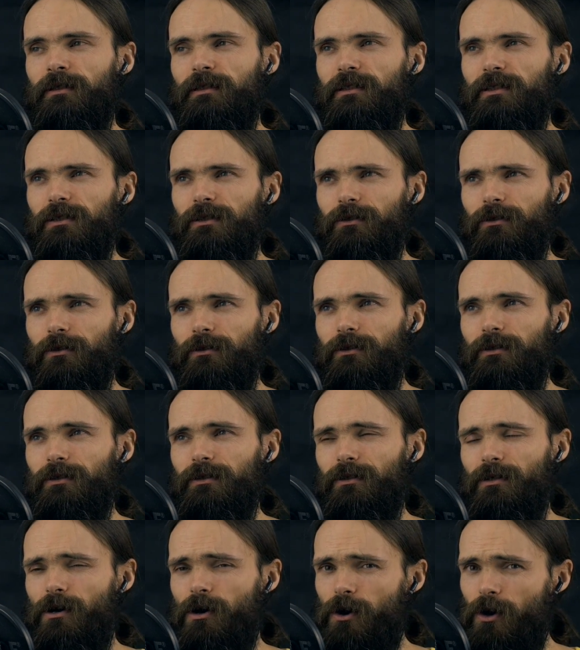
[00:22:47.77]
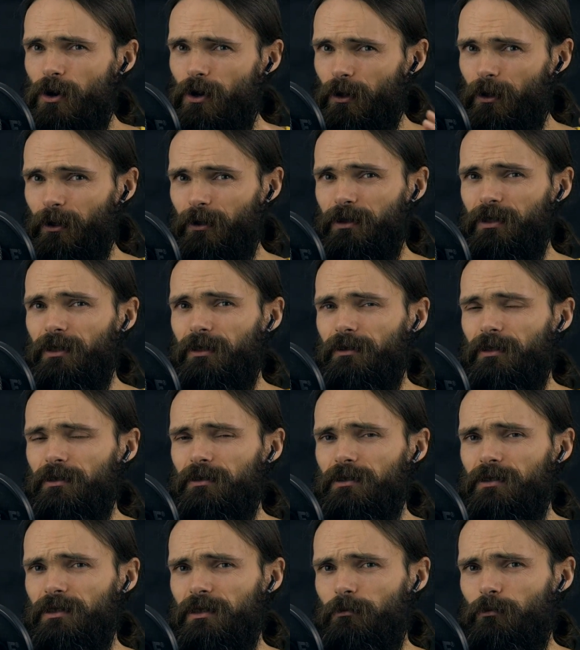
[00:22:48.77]
It's not learning
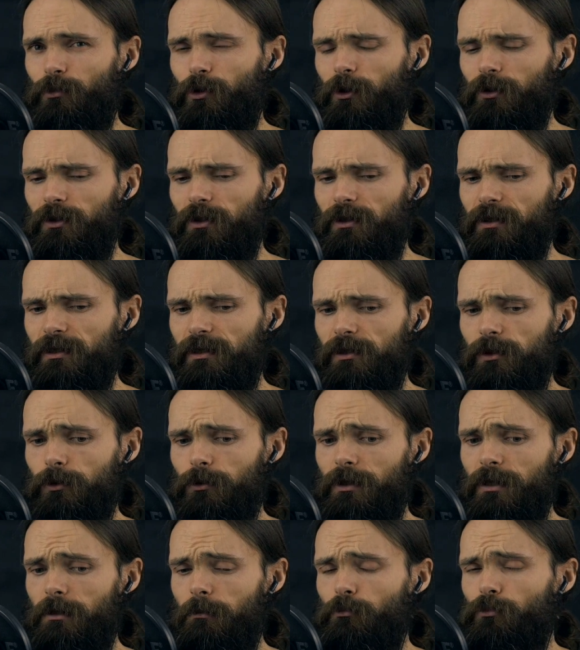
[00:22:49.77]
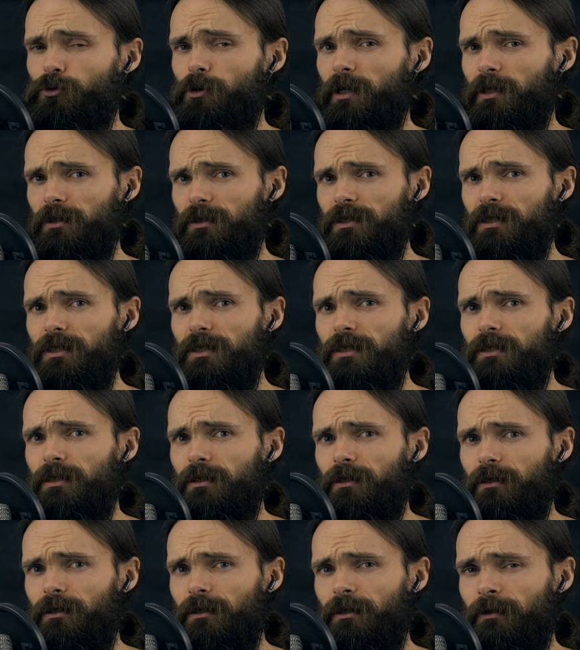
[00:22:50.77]
that is important, it's really
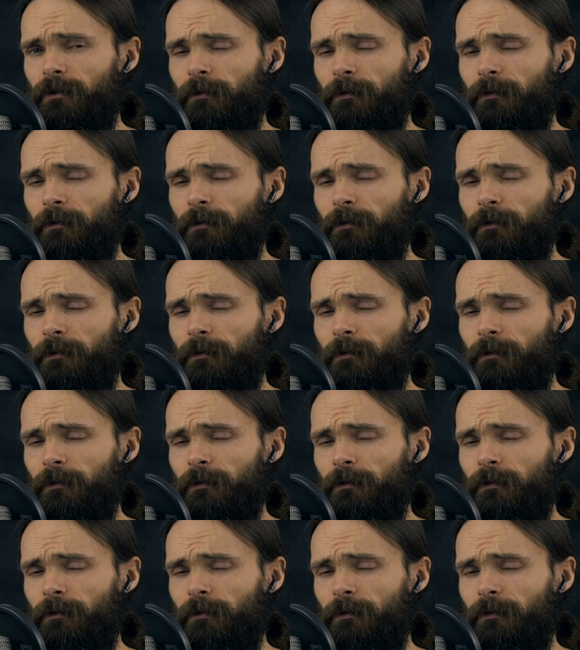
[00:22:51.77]
practicing